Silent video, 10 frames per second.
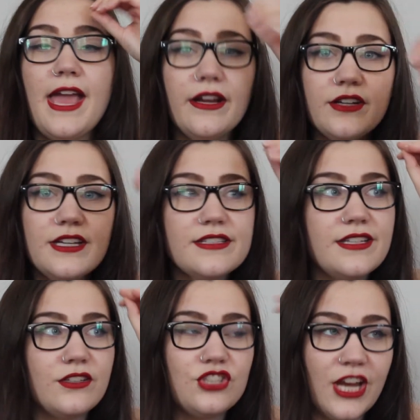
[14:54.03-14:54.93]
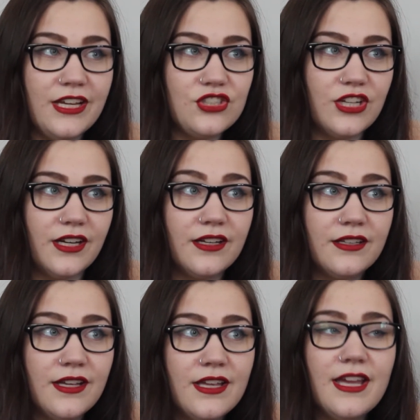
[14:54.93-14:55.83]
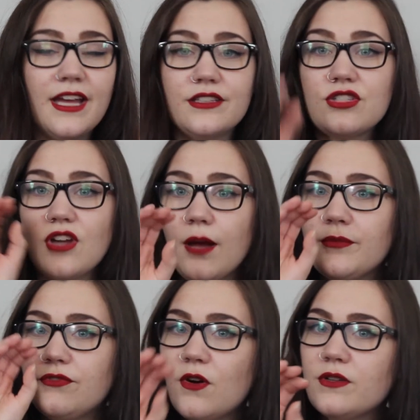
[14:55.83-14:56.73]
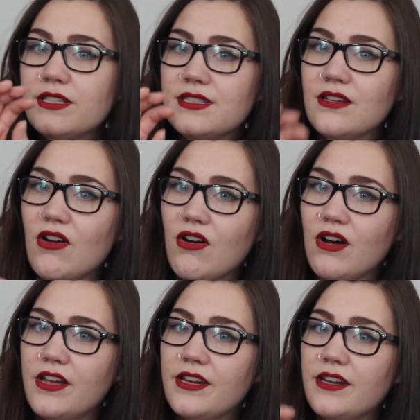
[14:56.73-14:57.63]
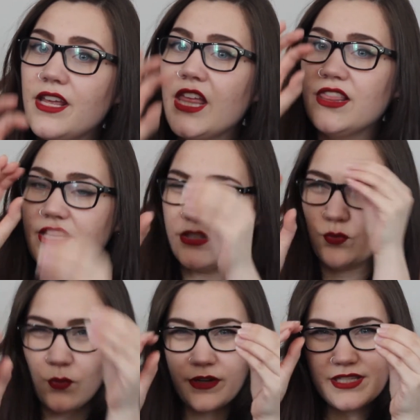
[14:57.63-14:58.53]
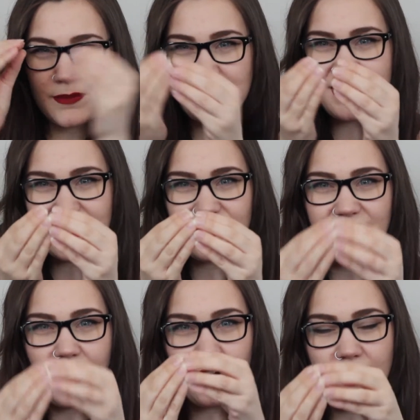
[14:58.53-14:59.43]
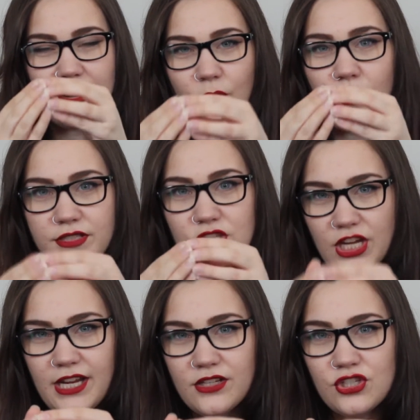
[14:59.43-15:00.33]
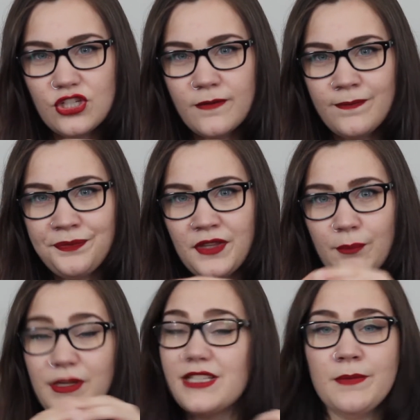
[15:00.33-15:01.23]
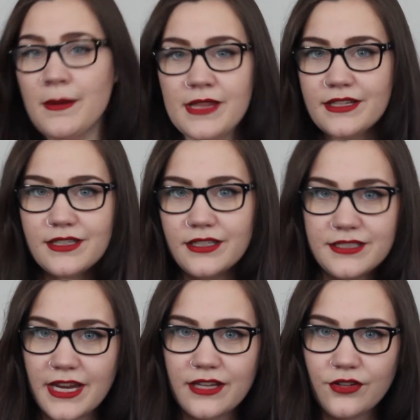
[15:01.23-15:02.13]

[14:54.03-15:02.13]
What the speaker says: areas that are changing and stop focusing on this one specific area that I want to change, because maybe that's going to take